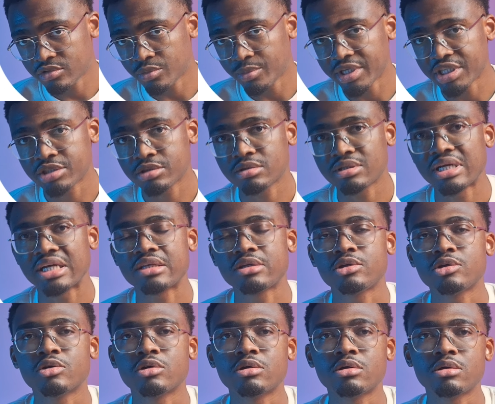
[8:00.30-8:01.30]
to make sure
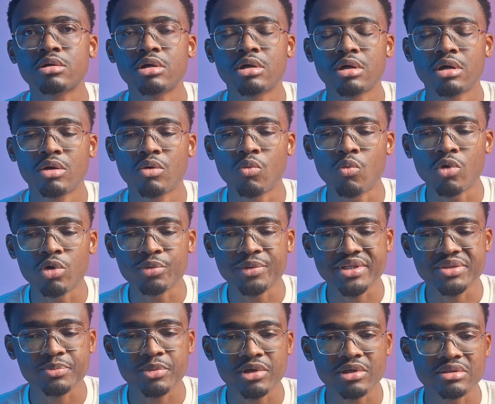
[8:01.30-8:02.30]
that your whole
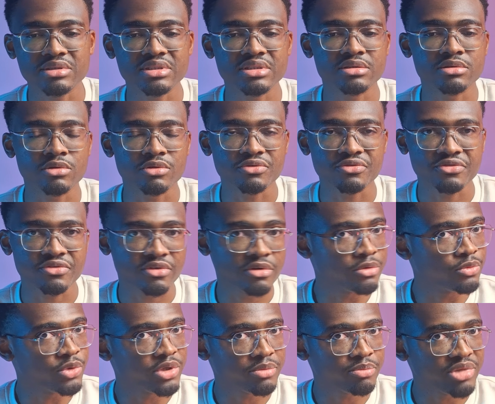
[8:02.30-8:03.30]
response is not
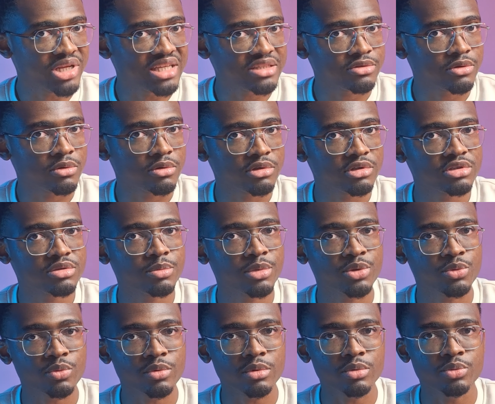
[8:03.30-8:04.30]
full with placeholders,
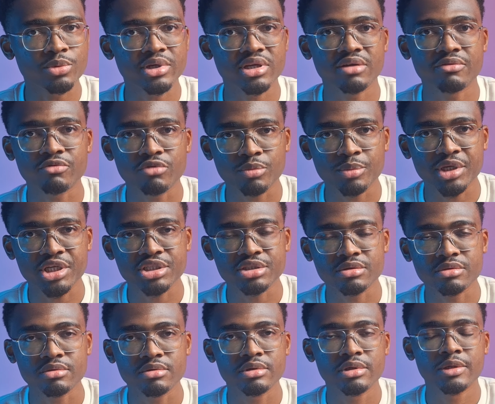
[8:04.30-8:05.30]
but will read
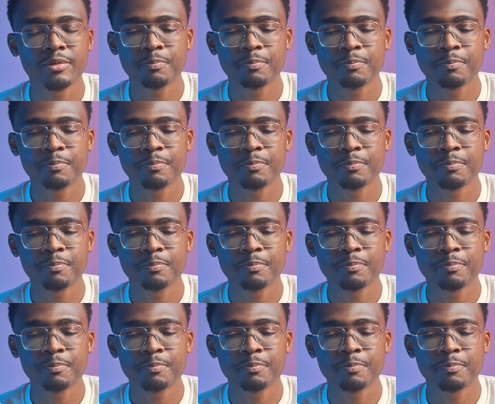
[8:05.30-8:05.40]
information.